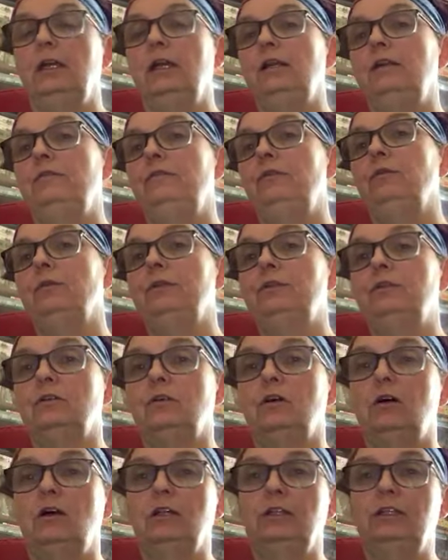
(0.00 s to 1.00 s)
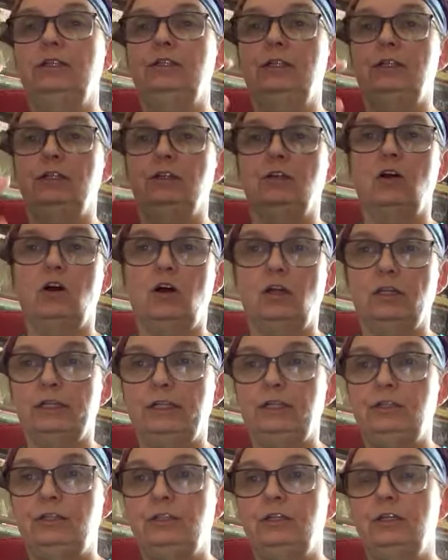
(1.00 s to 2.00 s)
And if you went to college, in
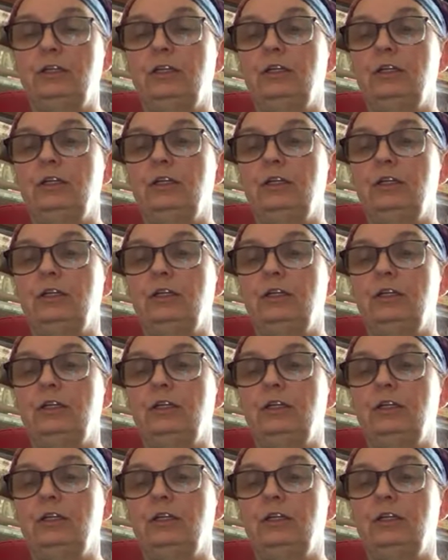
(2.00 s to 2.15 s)
college,